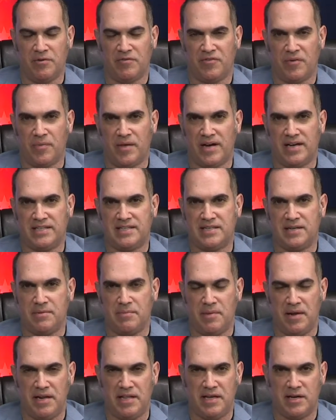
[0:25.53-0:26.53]
from the
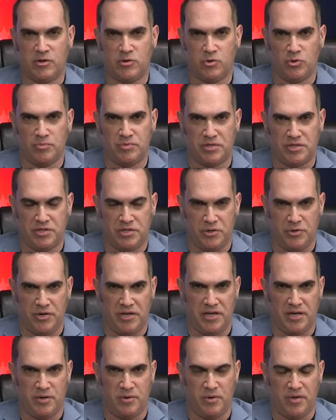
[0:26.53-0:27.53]
Hudson Media Group
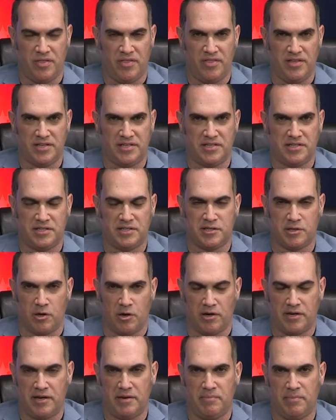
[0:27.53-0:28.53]
studio, this is
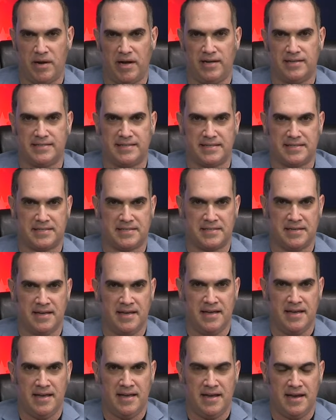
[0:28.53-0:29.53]
Talking Politics.
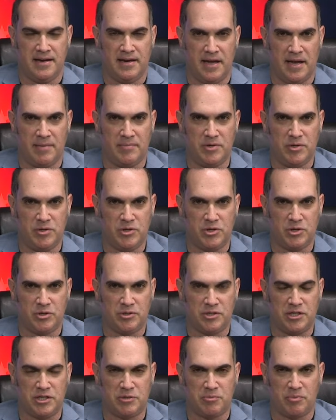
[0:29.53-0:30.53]
And I am New
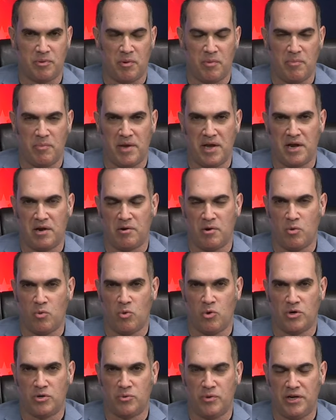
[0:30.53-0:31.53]
Jersey's premier
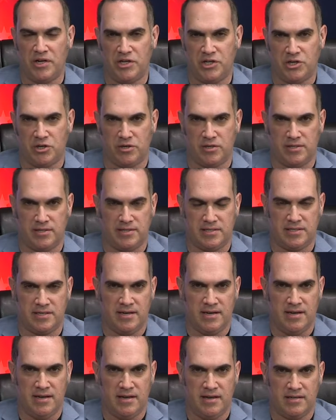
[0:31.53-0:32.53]
award-winning journalist,
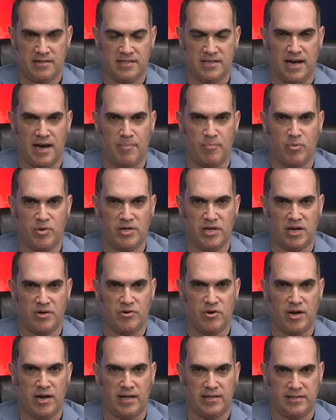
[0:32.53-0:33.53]
top
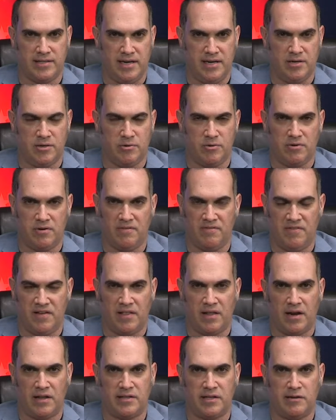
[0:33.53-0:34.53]
100 Latino, via
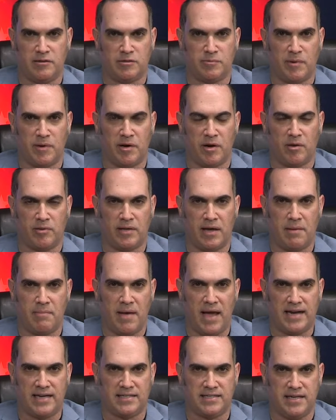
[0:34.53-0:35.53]
the Latino Spirit Online
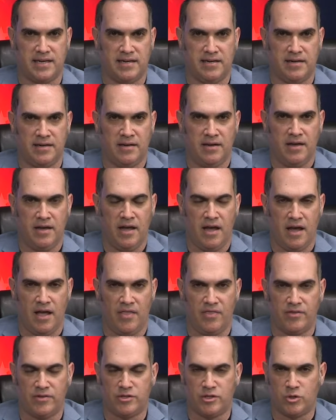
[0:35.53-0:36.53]
magazine,
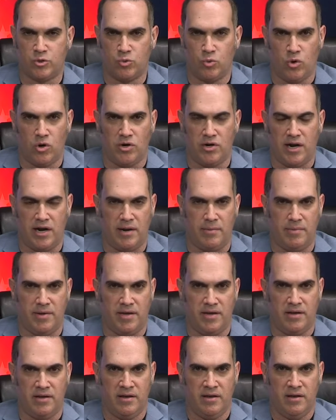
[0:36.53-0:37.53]
and the sworn
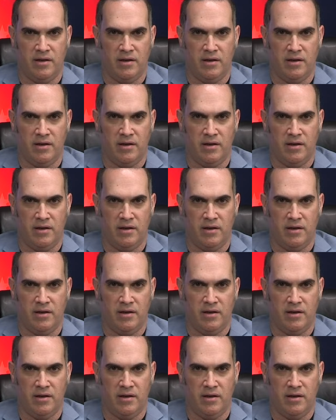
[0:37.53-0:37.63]
enemy